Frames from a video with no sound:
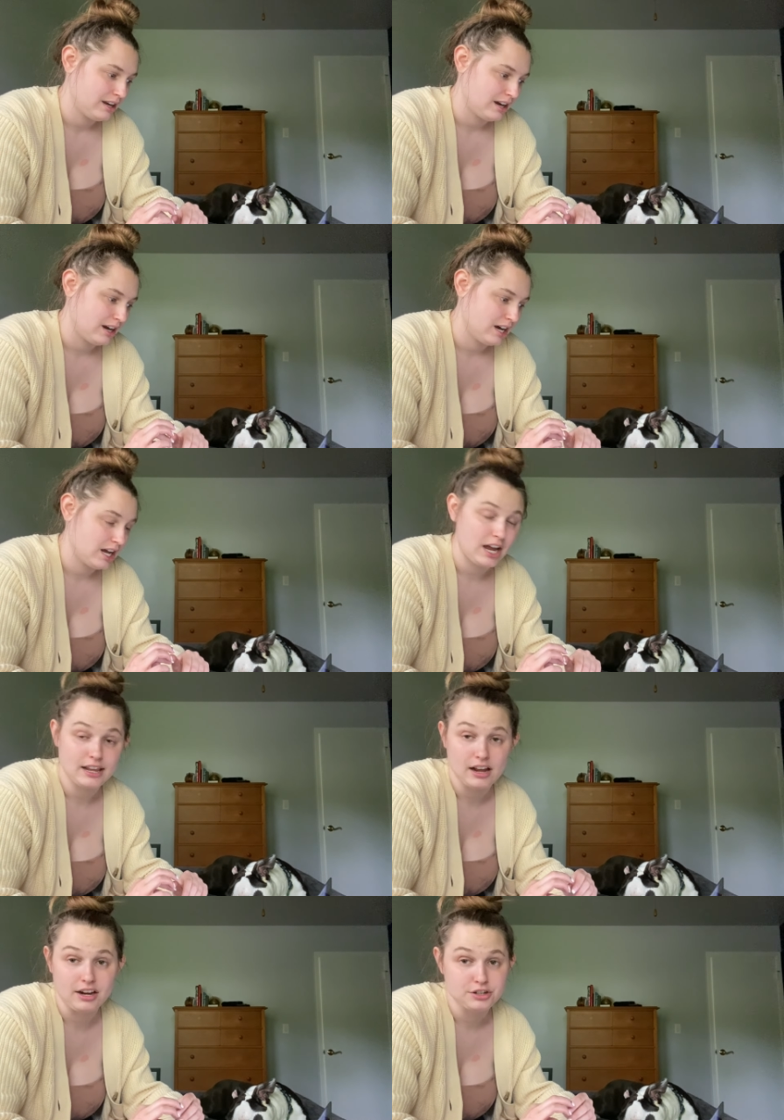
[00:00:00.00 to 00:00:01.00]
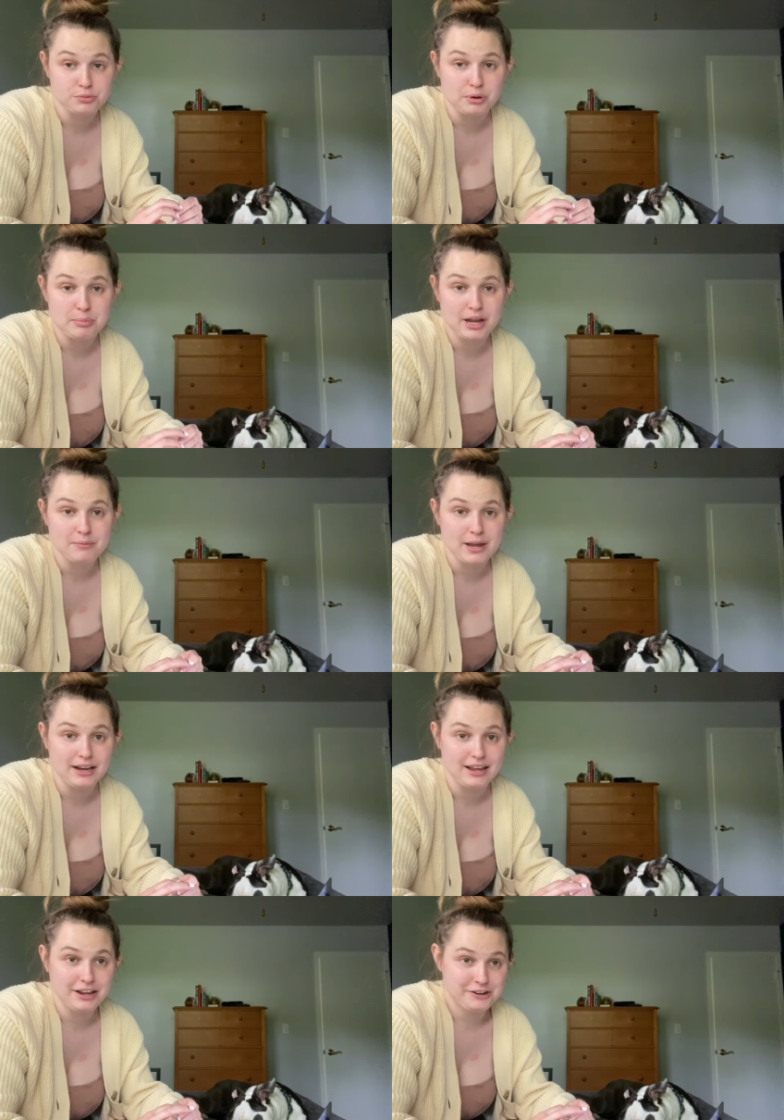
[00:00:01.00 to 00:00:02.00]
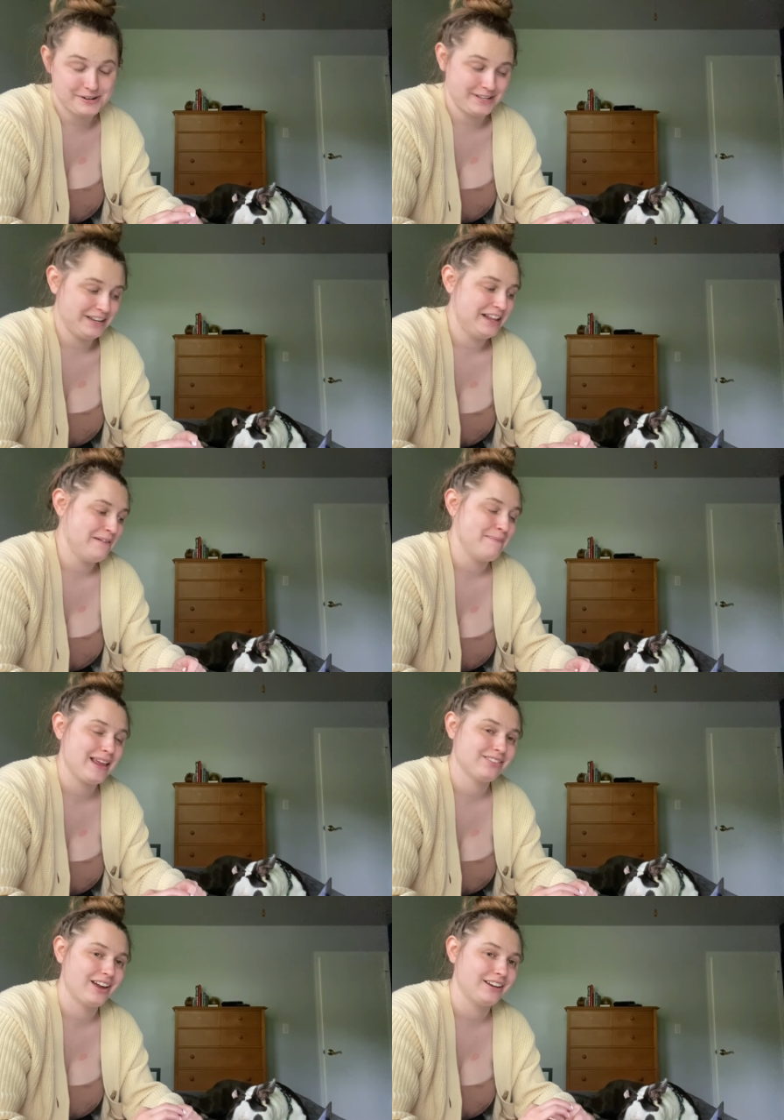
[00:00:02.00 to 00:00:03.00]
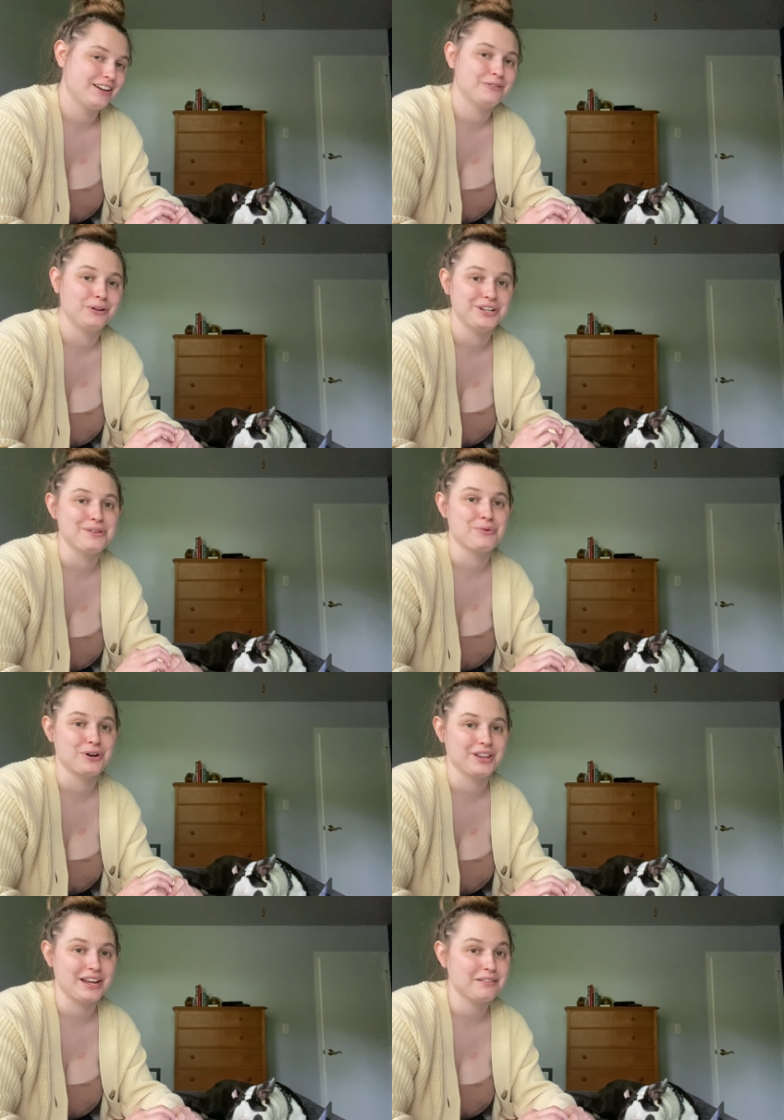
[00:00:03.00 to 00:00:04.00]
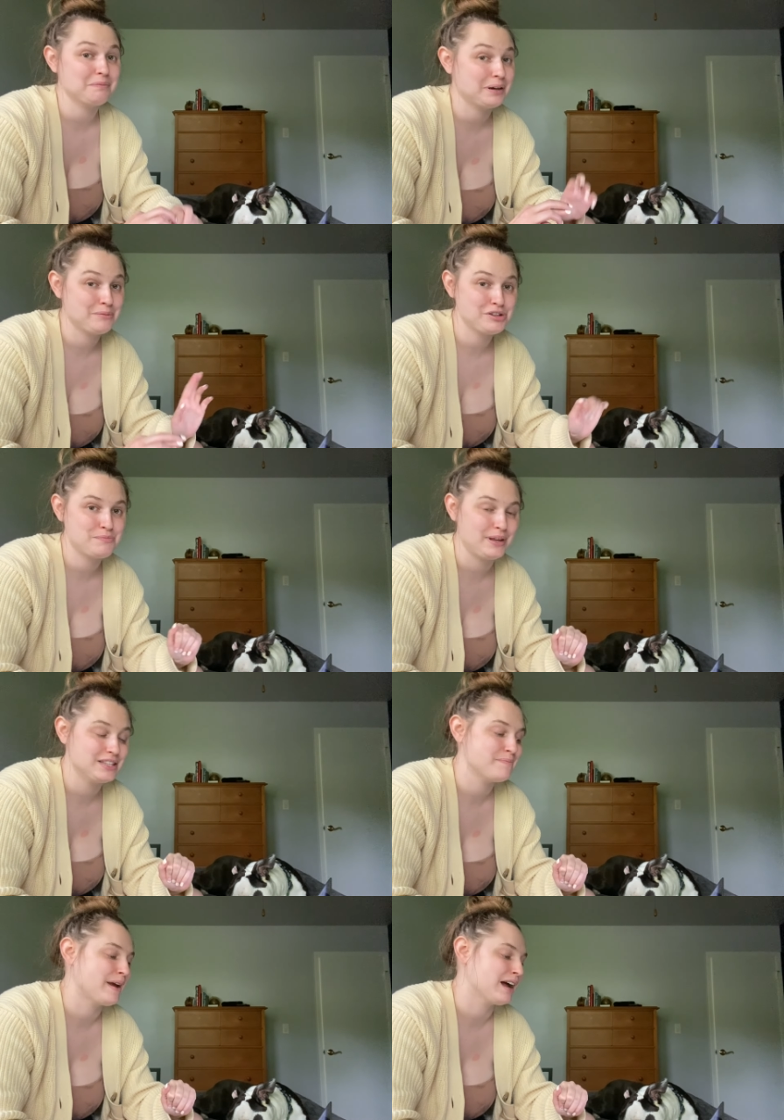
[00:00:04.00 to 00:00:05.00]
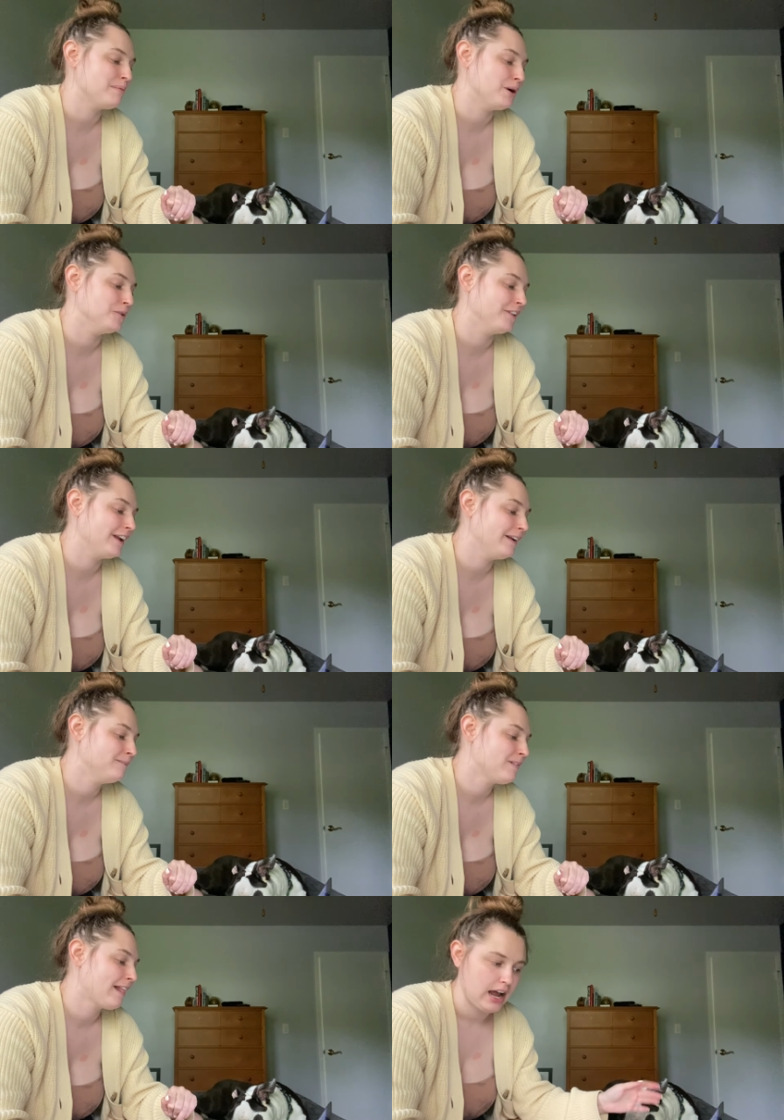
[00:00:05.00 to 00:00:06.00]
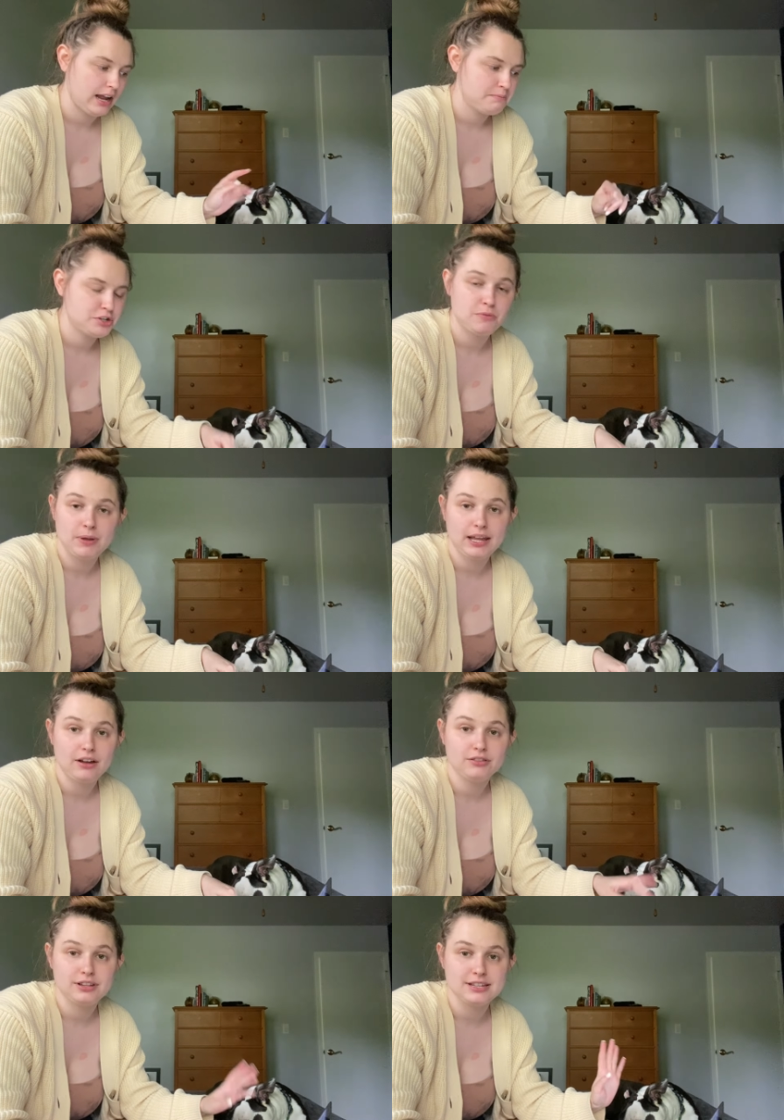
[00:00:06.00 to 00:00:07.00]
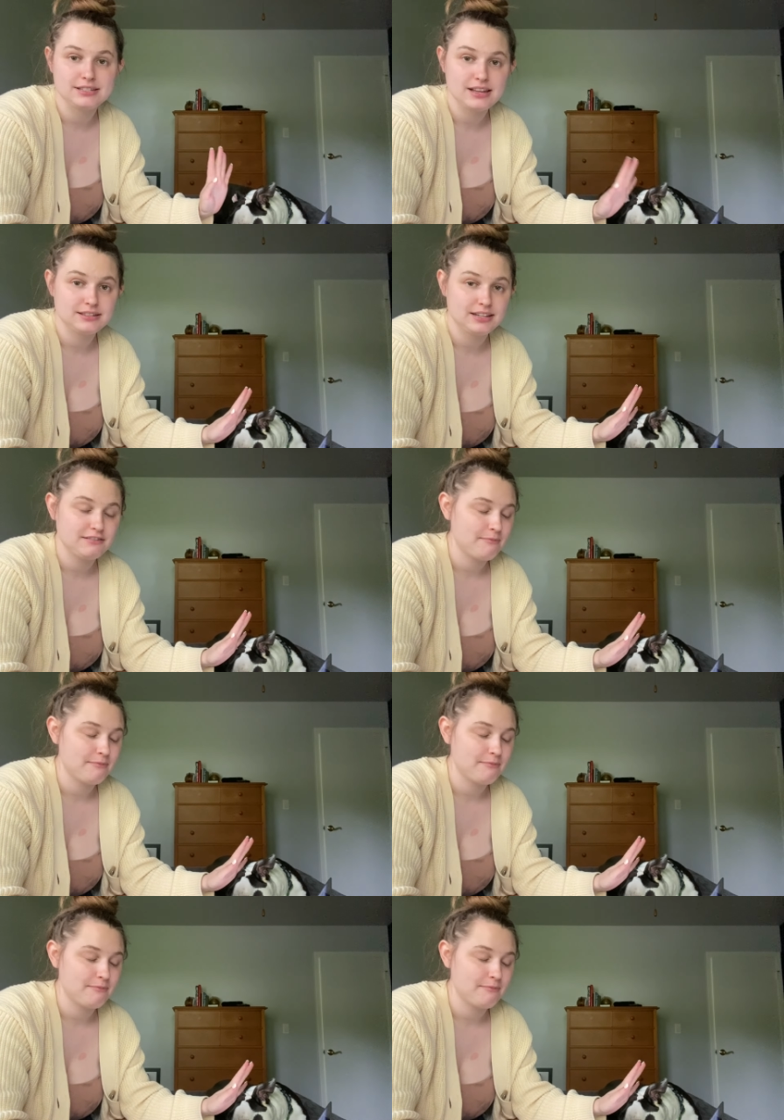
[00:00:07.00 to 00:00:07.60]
uh yeah, I just wouldn't pick up Hanna Andersson at mainline Goodwill anymore. Like pretty much bins pickup only. I'm shipping out these Steve